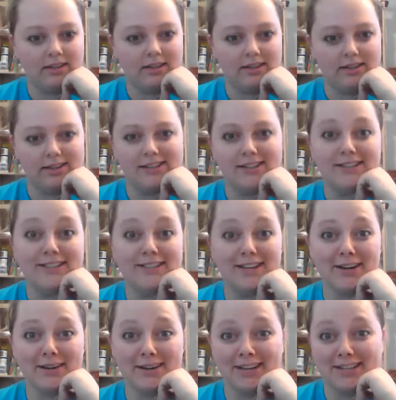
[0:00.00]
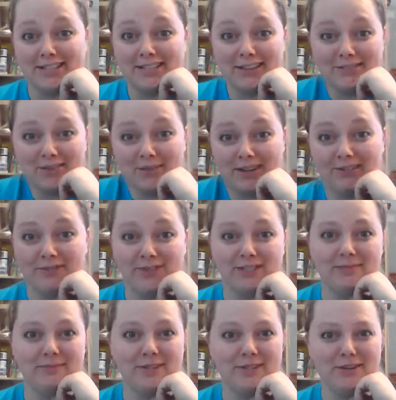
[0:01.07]
And now I just have to wait for
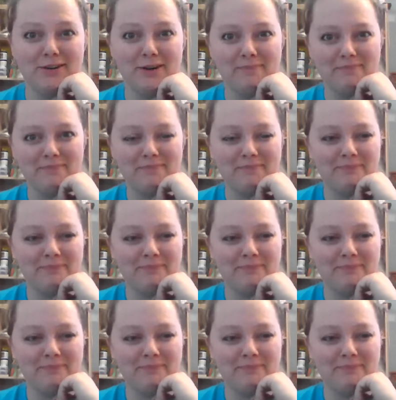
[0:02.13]
someone to show up.